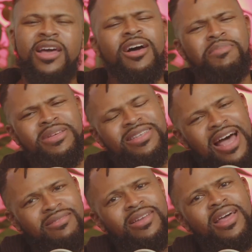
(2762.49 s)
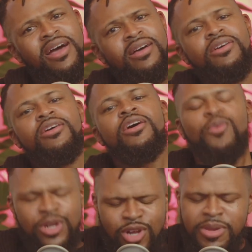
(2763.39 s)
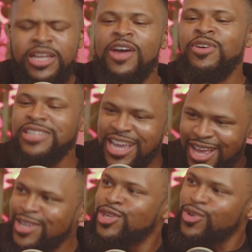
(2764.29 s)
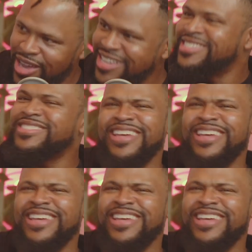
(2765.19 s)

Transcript: Help us out now. We're trying to make a difference out here in these streets.